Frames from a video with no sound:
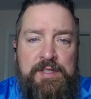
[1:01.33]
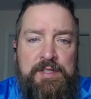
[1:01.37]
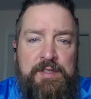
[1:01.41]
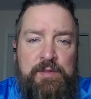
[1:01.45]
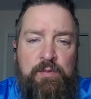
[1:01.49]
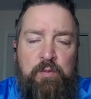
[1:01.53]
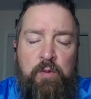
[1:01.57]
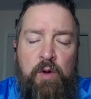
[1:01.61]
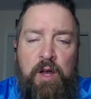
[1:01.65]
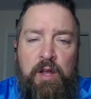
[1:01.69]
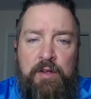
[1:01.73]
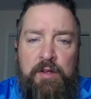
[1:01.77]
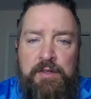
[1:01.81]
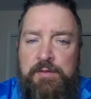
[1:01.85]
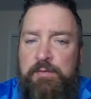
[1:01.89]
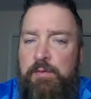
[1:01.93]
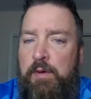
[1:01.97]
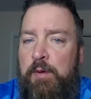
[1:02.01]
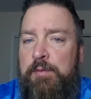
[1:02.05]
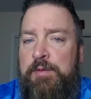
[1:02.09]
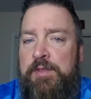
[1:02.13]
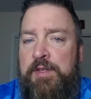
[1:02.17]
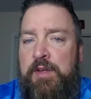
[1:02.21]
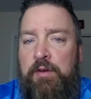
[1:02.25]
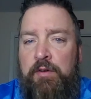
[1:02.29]
as well as
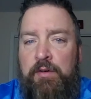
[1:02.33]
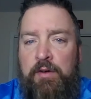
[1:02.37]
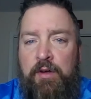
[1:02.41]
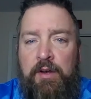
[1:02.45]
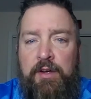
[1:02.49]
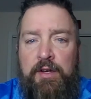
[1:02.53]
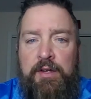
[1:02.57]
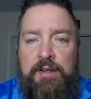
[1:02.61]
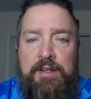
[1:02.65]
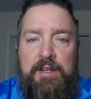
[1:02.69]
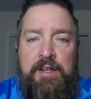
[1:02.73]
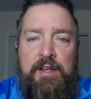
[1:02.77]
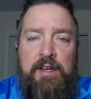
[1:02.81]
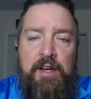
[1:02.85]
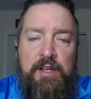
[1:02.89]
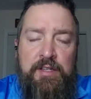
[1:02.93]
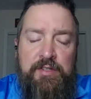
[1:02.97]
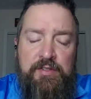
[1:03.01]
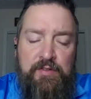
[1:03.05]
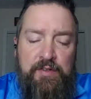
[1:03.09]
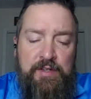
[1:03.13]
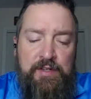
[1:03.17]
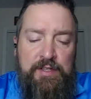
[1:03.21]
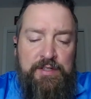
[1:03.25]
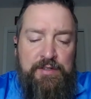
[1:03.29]
what was going on in the
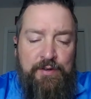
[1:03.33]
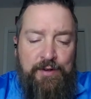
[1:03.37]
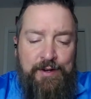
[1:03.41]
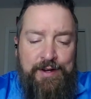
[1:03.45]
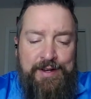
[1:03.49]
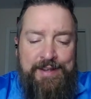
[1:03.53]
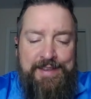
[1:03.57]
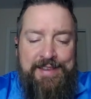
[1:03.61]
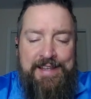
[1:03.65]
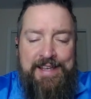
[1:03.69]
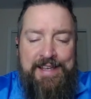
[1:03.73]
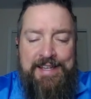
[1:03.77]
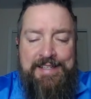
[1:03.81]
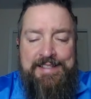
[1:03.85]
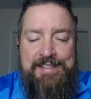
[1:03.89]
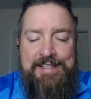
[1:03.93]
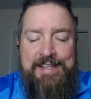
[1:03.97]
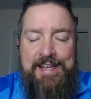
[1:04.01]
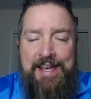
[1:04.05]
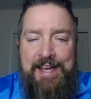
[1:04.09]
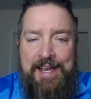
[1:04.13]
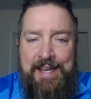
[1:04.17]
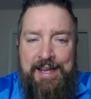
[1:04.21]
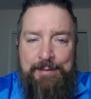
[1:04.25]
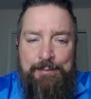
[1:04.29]
country during that
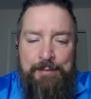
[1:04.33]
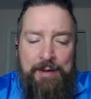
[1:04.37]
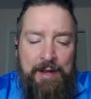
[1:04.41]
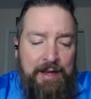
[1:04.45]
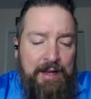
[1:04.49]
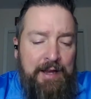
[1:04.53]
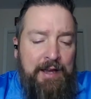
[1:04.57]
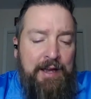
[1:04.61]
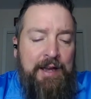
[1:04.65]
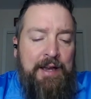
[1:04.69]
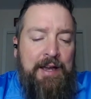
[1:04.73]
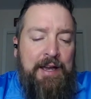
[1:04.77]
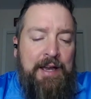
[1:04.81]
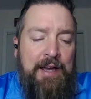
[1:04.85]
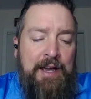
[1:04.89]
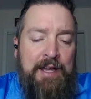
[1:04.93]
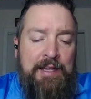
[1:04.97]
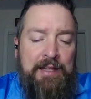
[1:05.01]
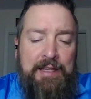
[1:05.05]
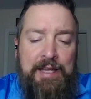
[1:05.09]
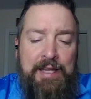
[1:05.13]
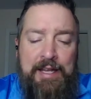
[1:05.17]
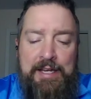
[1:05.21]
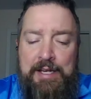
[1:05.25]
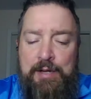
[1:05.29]
time.
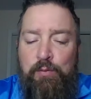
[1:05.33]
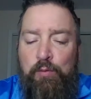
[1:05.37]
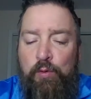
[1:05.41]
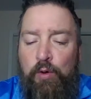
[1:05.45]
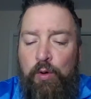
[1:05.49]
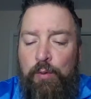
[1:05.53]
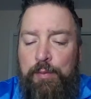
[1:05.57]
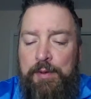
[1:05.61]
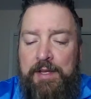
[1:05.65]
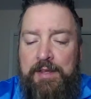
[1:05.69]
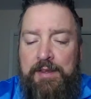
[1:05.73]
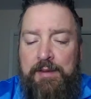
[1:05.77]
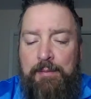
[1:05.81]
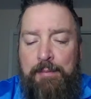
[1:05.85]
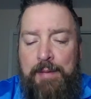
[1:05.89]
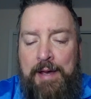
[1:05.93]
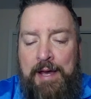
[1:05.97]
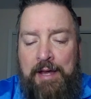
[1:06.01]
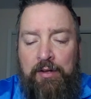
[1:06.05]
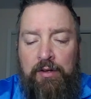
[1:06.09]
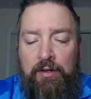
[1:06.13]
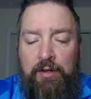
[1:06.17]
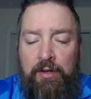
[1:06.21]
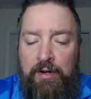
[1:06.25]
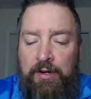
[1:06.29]
Lenny will be at the
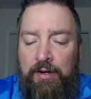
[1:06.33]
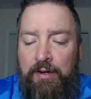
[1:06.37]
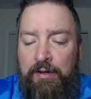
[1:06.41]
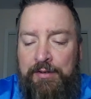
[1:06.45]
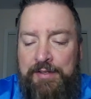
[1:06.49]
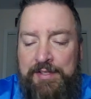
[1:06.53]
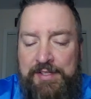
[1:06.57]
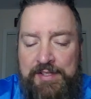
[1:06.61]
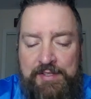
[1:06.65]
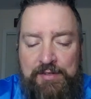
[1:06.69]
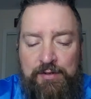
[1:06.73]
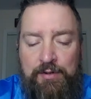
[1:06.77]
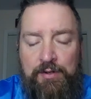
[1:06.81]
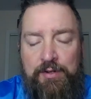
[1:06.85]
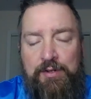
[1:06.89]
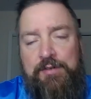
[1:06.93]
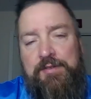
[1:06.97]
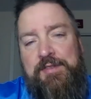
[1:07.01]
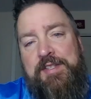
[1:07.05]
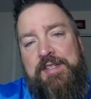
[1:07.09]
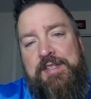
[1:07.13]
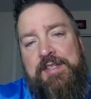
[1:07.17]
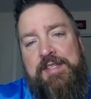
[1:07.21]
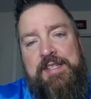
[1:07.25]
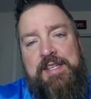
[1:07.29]
Mount Laurel
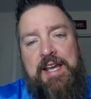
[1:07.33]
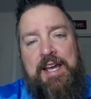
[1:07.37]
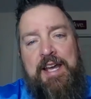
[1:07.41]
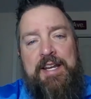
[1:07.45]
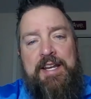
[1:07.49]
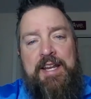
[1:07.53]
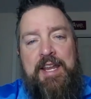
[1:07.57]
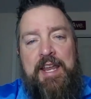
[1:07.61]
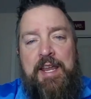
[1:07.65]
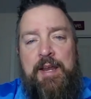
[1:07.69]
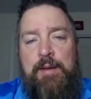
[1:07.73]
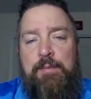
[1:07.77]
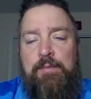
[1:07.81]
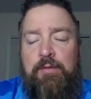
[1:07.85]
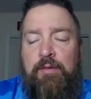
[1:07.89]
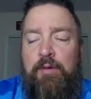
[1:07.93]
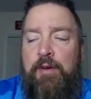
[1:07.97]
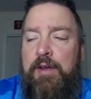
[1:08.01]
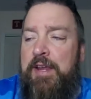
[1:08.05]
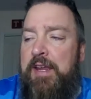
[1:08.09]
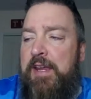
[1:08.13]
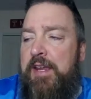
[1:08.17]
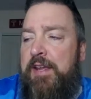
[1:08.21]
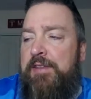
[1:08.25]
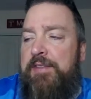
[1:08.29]
Historical Society April
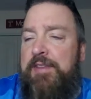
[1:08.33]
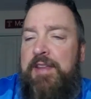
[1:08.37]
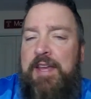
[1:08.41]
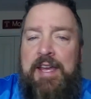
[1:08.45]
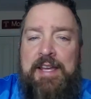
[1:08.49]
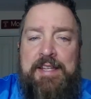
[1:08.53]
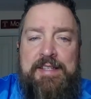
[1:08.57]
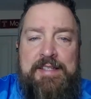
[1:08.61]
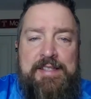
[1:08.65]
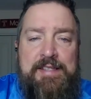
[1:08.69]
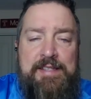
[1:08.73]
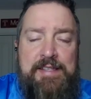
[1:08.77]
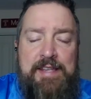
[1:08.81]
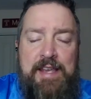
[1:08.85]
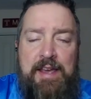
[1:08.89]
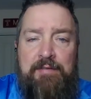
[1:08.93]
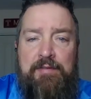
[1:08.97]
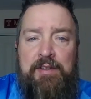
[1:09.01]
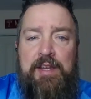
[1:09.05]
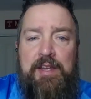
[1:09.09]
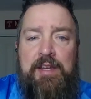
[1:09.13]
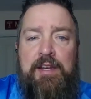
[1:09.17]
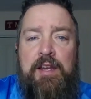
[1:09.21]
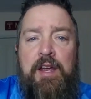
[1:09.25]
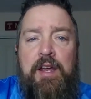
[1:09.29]
8th at
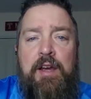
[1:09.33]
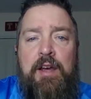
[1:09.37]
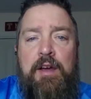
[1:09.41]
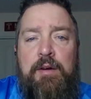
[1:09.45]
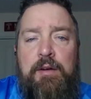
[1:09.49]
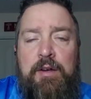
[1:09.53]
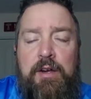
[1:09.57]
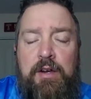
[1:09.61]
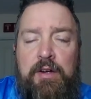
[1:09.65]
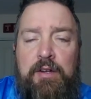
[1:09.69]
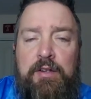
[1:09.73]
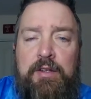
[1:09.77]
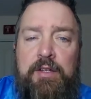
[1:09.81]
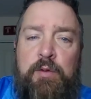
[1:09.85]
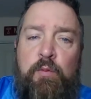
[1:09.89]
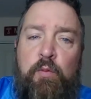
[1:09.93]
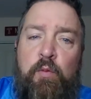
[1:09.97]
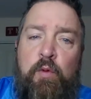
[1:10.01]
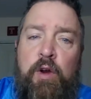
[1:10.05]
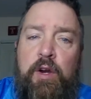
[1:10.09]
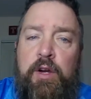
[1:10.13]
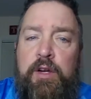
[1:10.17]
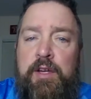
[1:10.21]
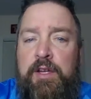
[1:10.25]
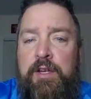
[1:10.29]
7. Currently
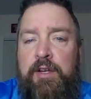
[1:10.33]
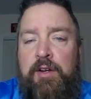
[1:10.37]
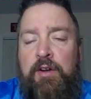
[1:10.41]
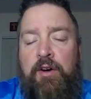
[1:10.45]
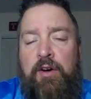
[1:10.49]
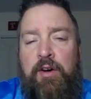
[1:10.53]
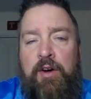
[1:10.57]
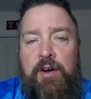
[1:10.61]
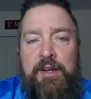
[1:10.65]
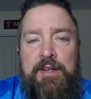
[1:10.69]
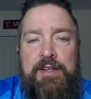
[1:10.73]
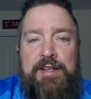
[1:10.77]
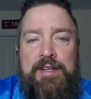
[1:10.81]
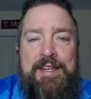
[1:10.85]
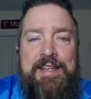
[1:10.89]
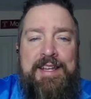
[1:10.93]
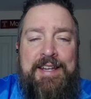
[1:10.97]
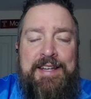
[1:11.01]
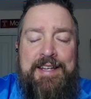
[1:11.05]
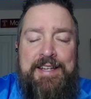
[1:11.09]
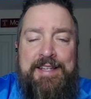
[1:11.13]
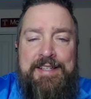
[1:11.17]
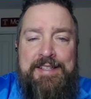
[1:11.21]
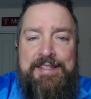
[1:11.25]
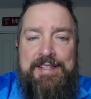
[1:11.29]
working on
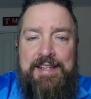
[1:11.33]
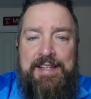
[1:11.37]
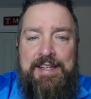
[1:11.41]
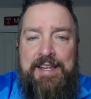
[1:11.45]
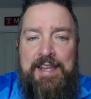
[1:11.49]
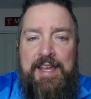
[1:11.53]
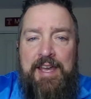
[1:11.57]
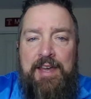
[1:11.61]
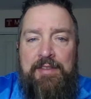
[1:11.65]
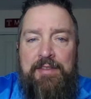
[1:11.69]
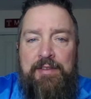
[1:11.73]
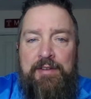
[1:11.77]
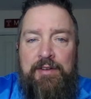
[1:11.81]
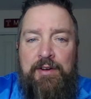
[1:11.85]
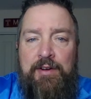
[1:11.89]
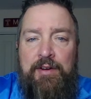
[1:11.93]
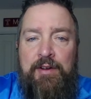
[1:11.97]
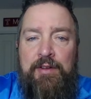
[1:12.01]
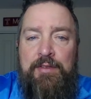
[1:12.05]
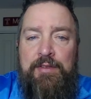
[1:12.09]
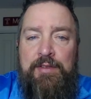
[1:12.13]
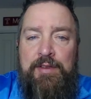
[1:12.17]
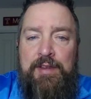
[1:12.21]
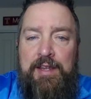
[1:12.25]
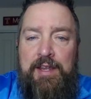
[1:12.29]
getting
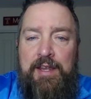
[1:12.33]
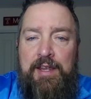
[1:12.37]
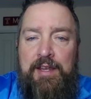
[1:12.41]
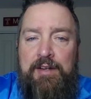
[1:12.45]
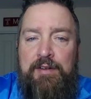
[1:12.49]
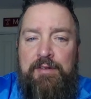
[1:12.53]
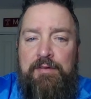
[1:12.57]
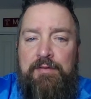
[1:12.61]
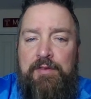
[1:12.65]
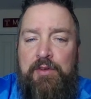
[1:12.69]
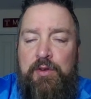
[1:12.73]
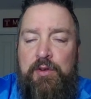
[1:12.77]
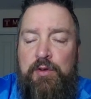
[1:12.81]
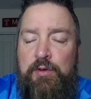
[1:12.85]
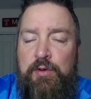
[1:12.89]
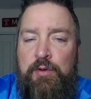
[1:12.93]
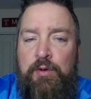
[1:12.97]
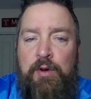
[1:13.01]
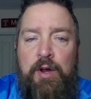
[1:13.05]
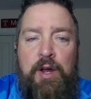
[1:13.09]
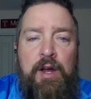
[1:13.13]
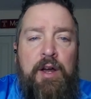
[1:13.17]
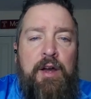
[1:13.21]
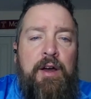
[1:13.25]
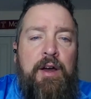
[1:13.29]
together the
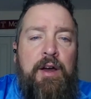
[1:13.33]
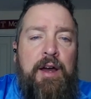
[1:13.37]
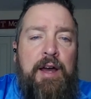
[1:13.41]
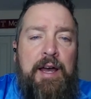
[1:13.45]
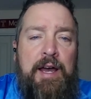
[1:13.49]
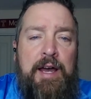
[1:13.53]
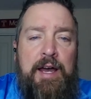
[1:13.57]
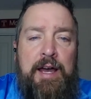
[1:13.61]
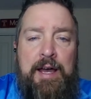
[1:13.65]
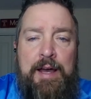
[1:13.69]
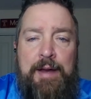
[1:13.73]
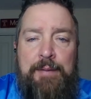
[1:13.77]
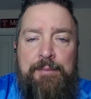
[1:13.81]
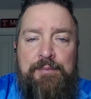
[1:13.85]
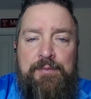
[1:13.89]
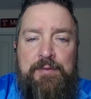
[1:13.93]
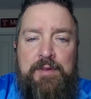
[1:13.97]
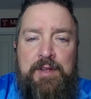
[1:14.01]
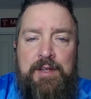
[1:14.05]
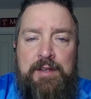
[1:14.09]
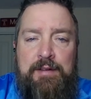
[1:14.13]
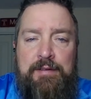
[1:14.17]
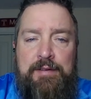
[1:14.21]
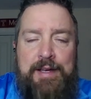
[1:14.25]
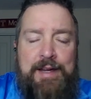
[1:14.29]
interview, kind
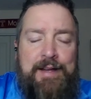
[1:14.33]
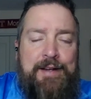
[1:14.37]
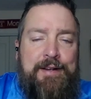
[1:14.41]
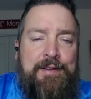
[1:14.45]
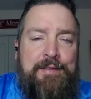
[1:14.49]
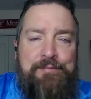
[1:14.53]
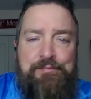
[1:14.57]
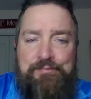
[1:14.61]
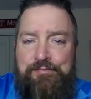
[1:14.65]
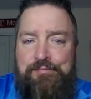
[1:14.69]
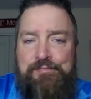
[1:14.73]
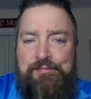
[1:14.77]
of